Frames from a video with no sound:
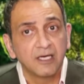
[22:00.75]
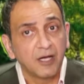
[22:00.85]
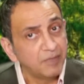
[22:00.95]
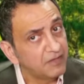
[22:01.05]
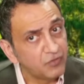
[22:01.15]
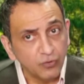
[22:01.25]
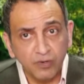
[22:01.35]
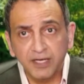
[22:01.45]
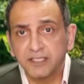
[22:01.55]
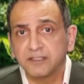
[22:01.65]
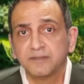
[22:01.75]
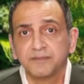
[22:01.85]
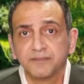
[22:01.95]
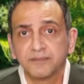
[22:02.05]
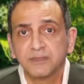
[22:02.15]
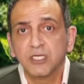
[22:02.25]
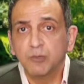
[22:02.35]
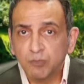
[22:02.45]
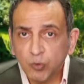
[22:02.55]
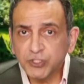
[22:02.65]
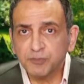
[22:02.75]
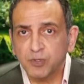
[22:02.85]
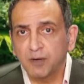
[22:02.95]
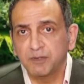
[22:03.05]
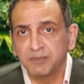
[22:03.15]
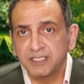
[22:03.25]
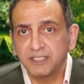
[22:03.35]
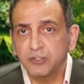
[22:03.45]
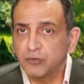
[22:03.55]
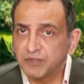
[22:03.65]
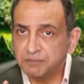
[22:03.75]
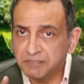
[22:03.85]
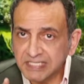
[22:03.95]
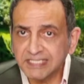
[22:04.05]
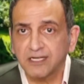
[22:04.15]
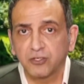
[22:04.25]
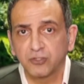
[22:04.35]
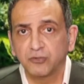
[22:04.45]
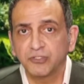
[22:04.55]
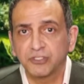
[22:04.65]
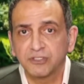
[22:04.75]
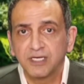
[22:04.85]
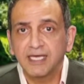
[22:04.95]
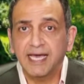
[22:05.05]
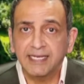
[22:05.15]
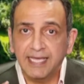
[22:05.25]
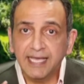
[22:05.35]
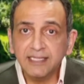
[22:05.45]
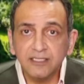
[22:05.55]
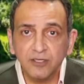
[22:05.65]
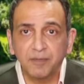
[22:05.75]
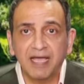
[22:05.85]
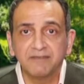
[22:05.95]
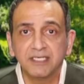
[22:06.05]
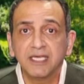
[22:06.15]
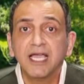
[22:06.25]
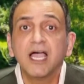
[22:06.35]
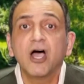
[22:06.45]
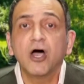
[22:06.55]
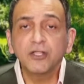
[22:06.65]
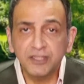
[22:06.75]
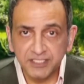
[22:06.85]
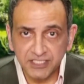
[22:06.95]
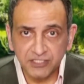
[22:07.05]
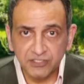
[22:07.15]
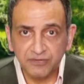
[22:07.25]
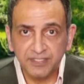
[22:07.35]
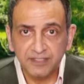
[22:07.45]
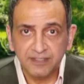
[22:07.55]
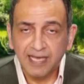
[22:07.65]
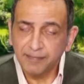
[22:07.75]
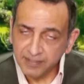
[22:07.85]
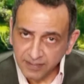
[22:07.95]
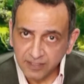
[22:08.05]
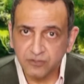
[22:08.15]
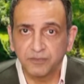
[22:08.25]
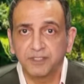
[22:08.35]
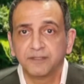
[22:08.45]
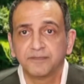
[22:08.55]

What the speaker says: I believe you're right. Most probably you were misdiagnosed and ended up having unnecessary appendectomy.